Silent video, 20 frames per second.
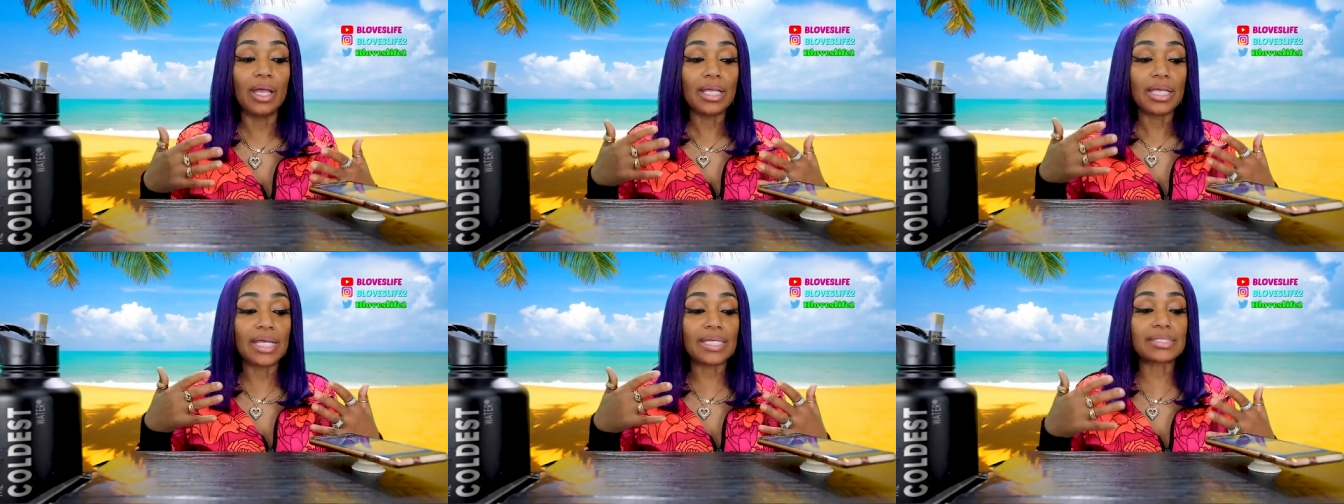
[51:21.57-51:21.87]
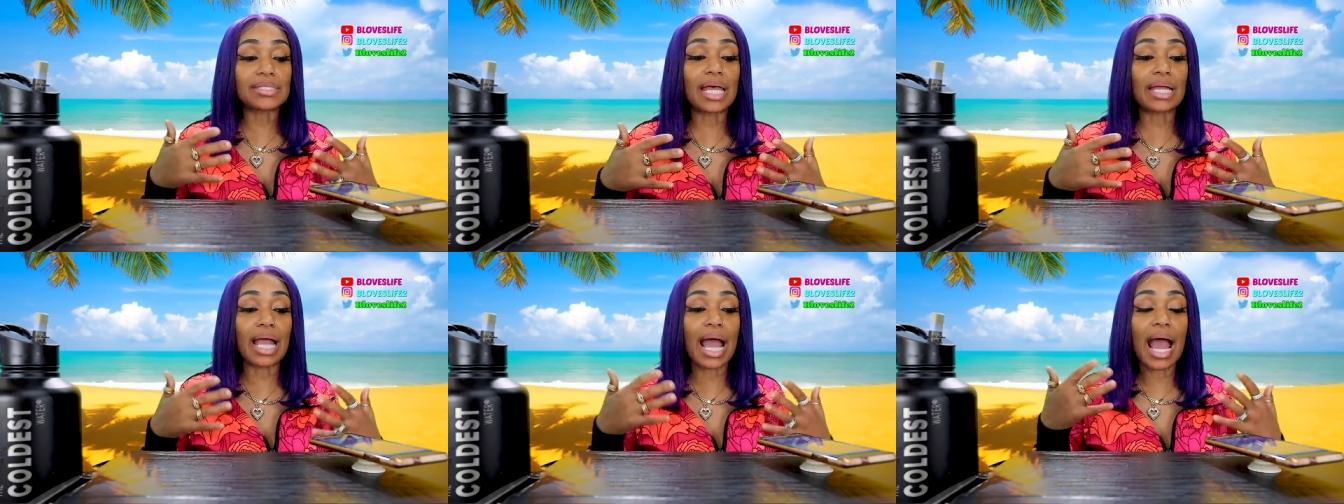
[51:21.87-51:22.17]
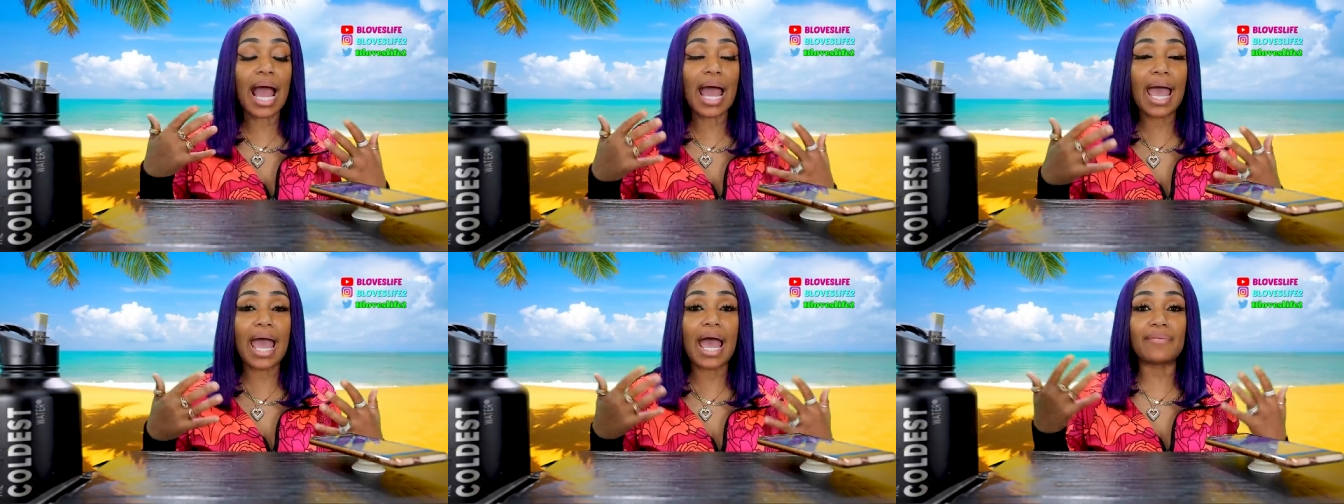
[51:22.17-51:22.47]
it's like
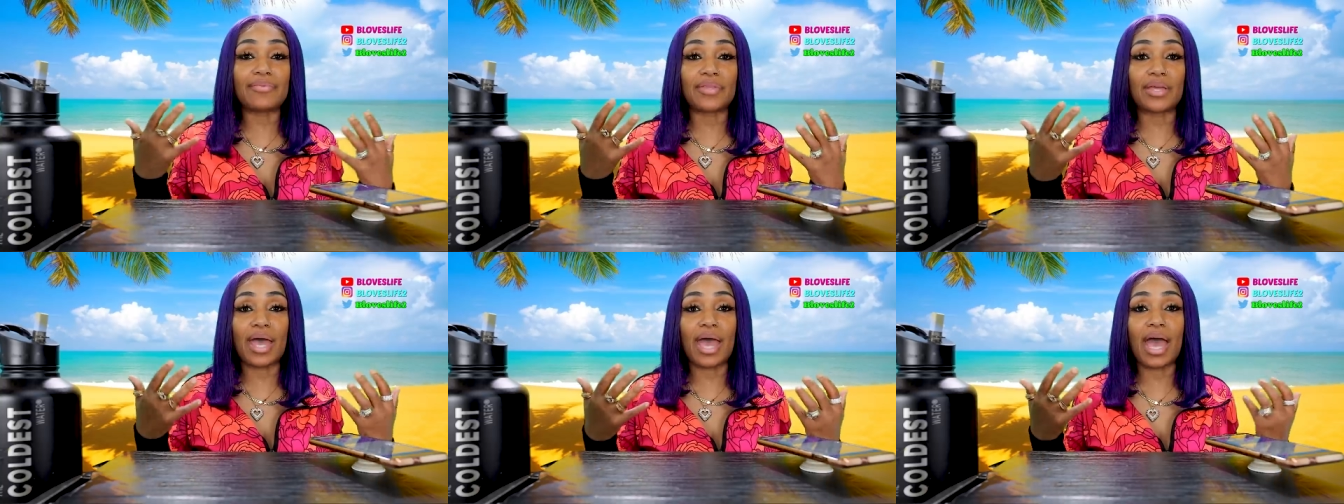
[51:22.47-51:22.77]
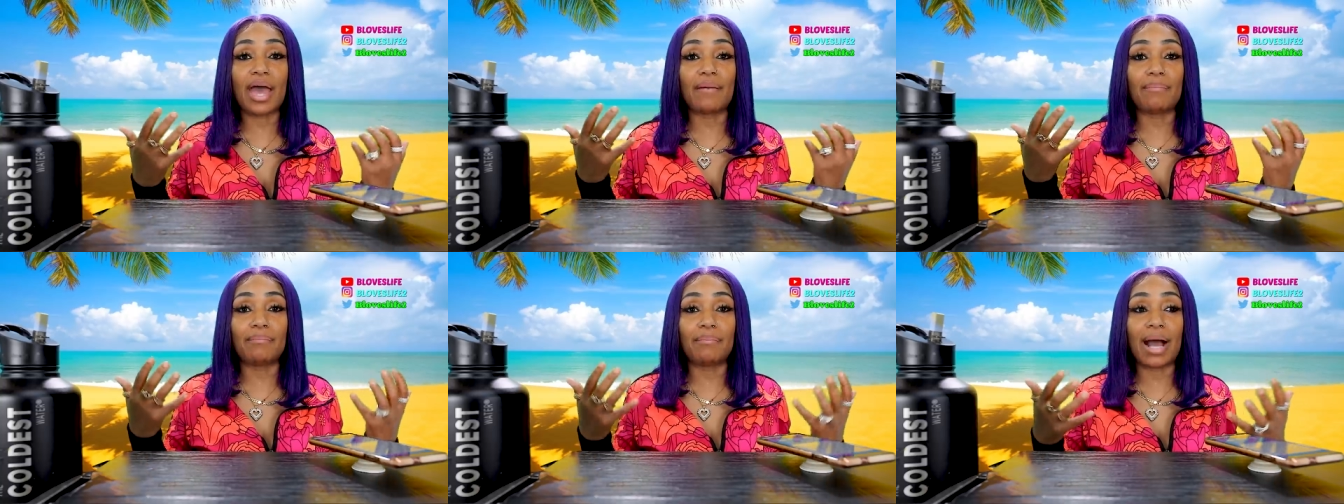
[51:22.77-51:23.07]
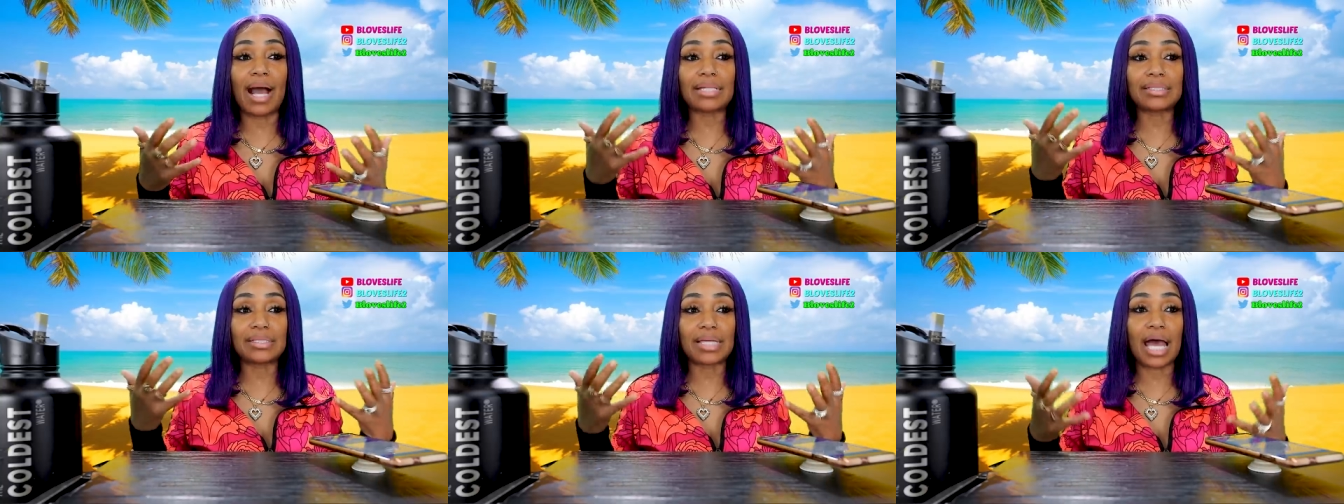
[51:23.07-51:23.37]
i have to have
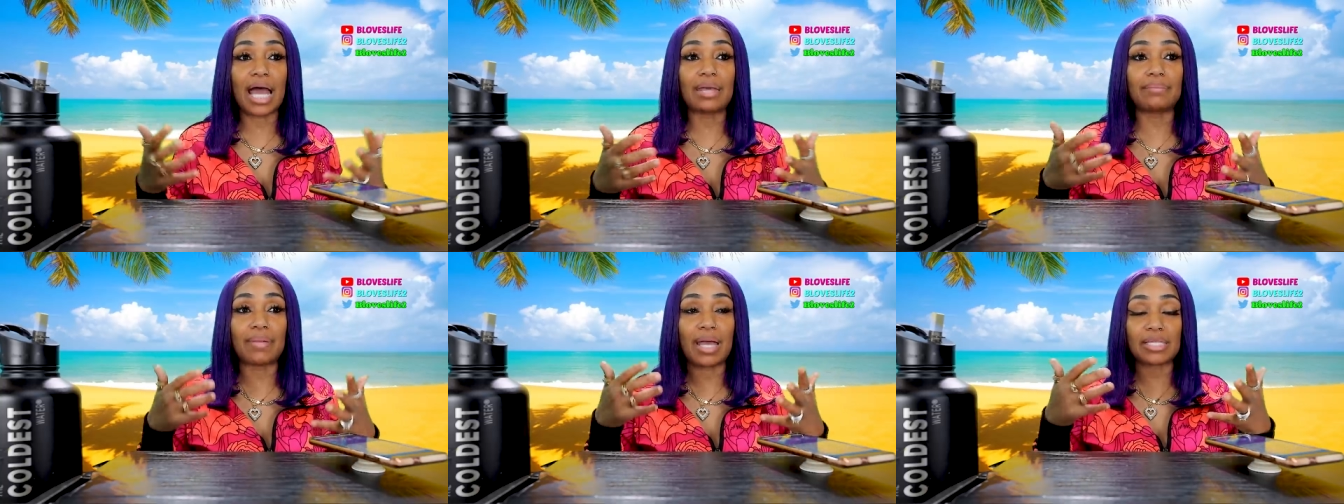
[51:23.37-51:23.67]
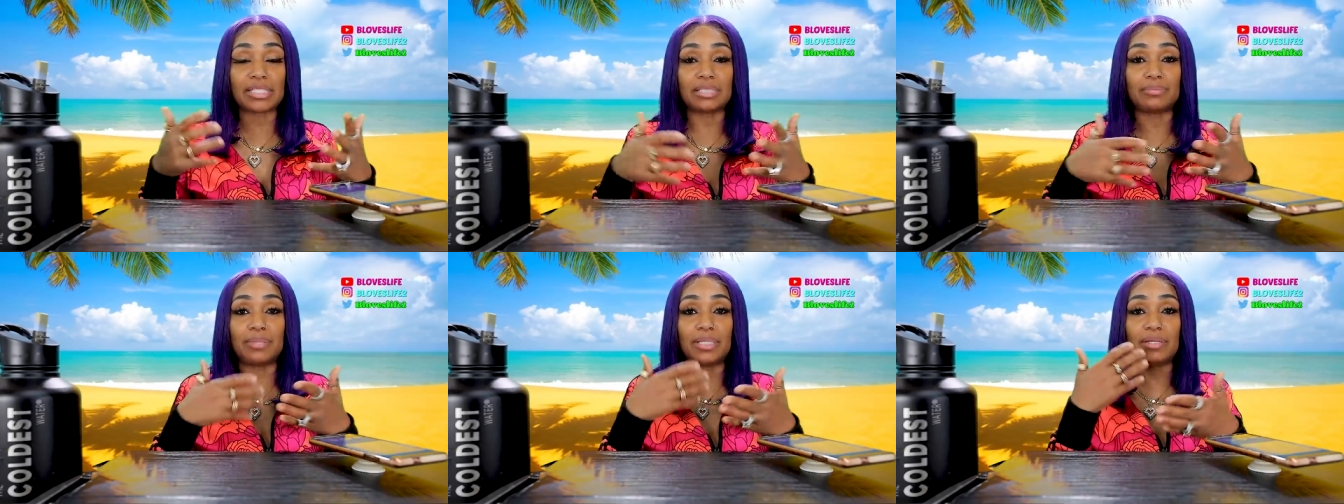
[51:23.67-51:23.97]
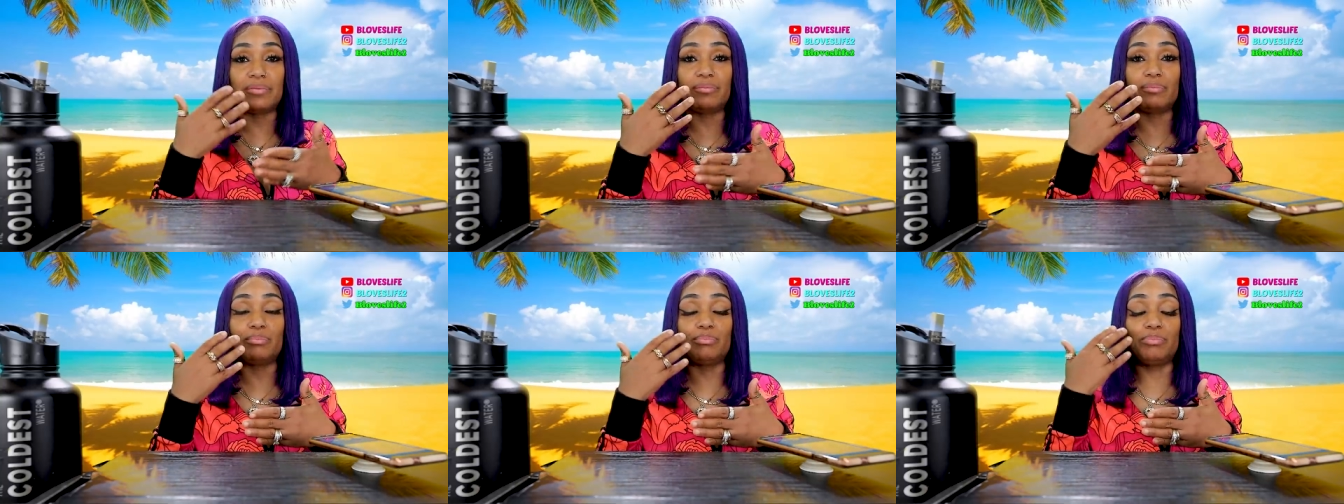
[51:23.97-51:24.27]
my time has to
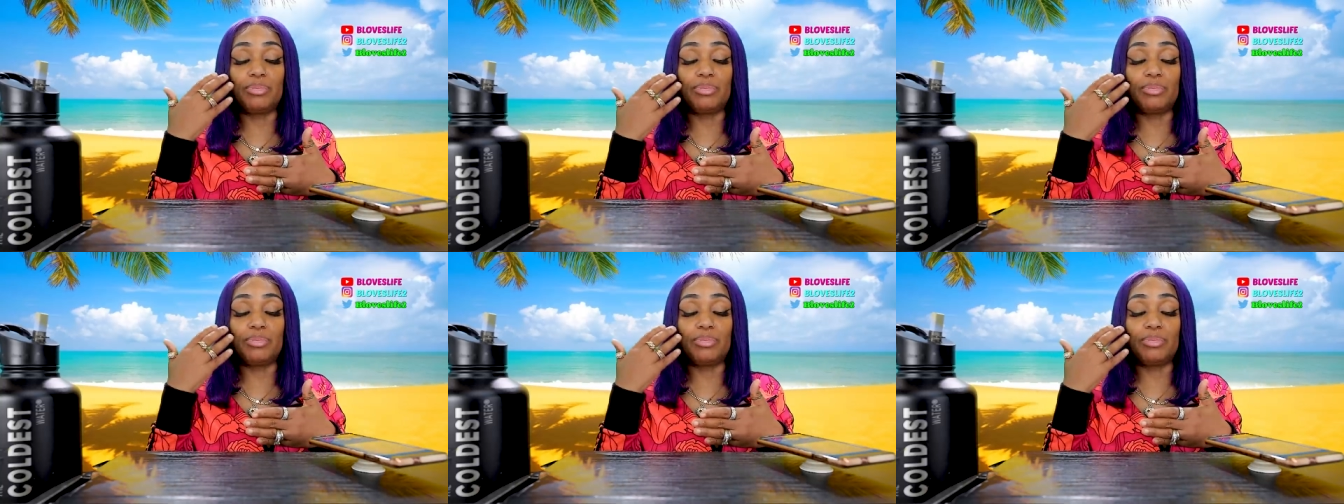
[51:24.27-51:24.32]
be